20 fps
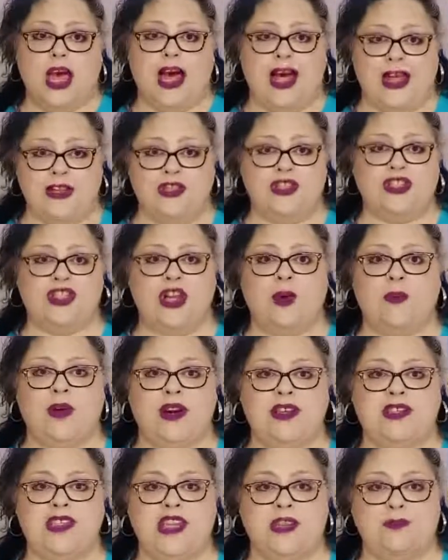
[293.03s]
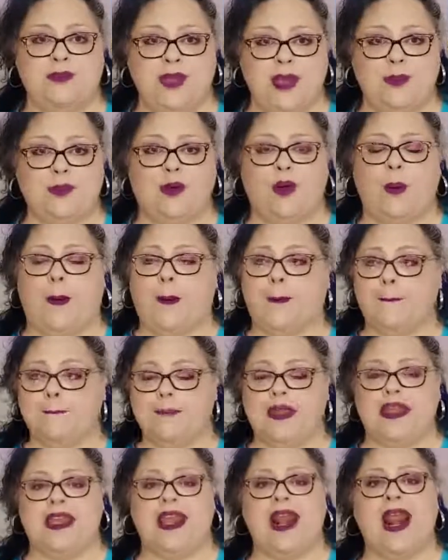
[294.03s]
I just don't want to see people
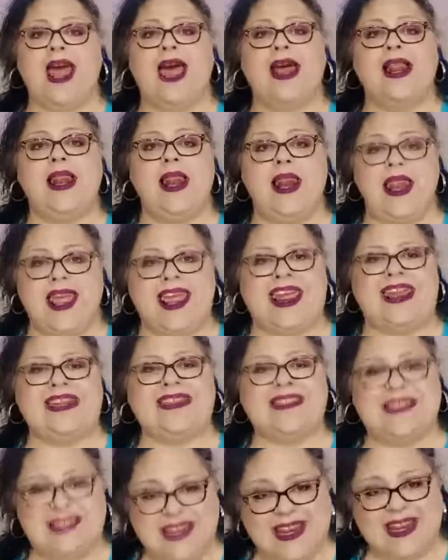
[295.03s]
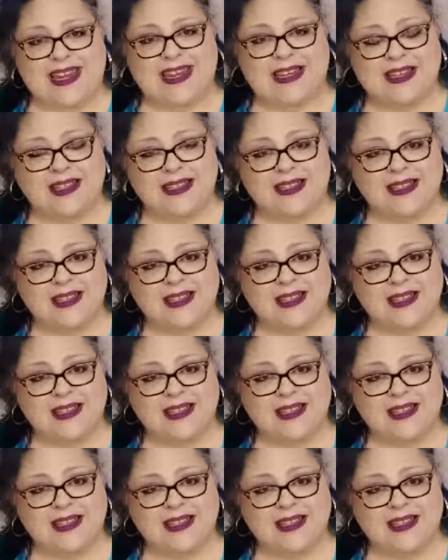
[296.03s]
being lazy.